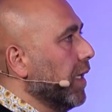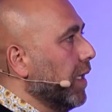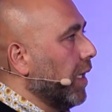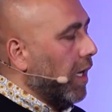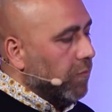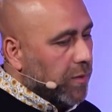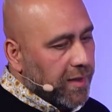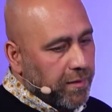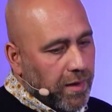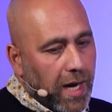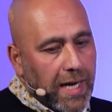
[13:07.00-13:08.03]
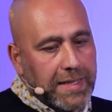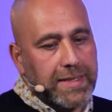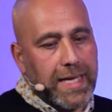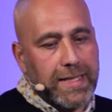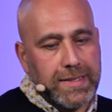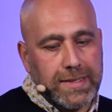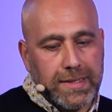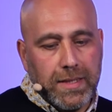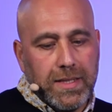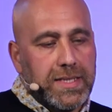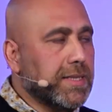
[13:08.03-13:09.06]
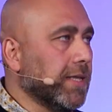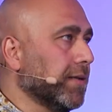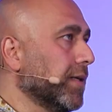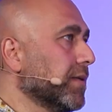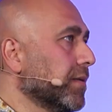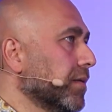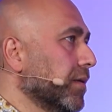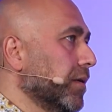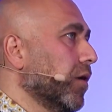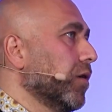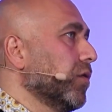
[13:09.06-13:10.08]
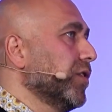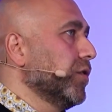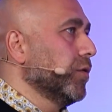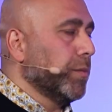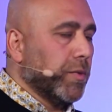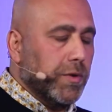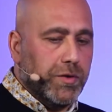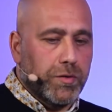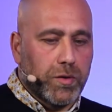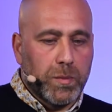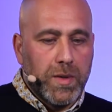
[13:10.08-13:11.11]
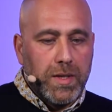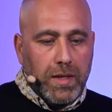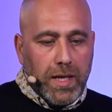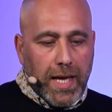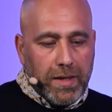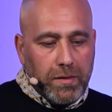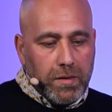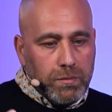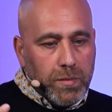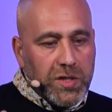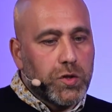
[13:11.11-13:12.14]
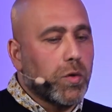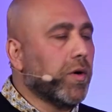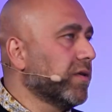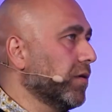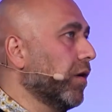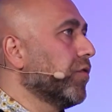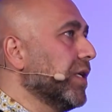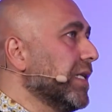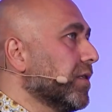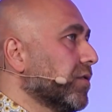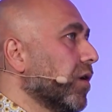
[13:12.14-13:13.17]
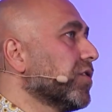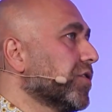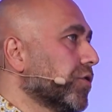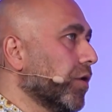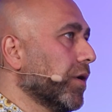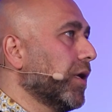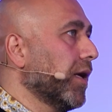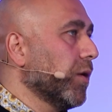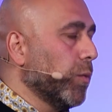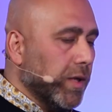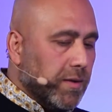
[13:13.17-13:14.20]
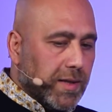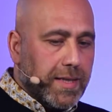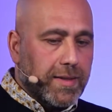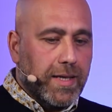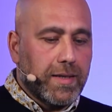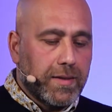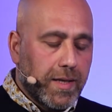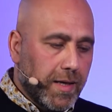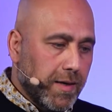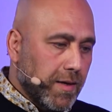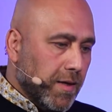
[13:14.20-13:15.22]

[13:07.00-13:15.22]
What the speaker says: in highly dense cities all over Europe. And majority of retailers are struggling with getting the